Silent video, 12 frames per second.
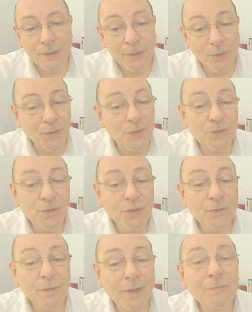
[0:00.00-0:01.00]
God is
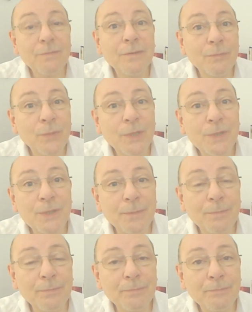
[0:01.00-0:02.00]
truth, love and
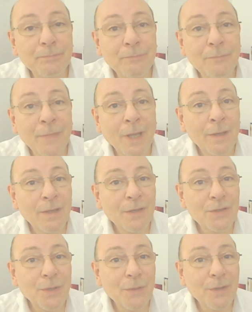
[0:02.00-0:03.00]
wisdom.
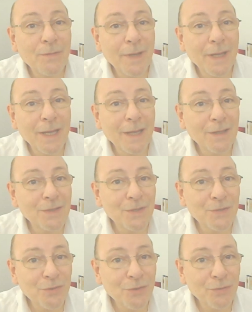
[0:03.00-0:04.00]
So if I can
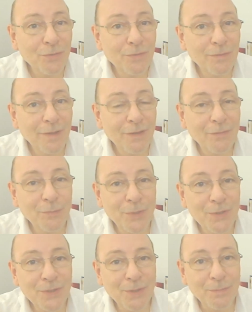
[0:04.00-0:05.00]
access truth, love and
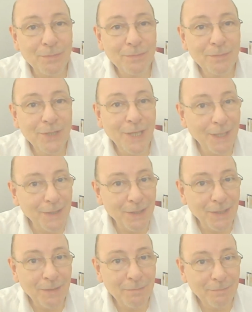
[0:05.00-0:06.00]
wisdom
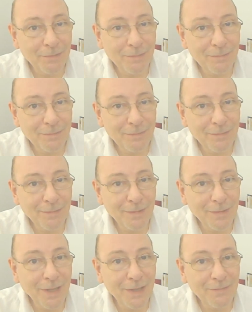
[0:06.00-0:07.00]
daily,
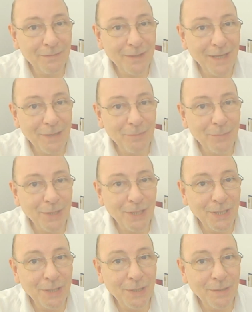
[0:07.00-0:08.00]
life can
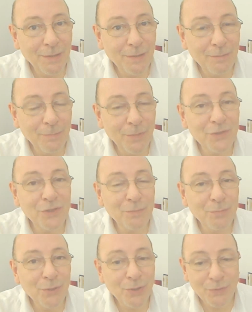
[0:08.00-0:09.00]
be much
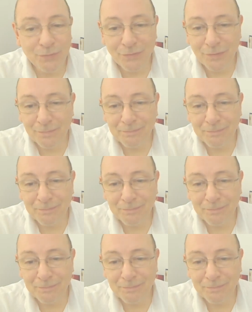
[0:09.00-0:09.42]
improved.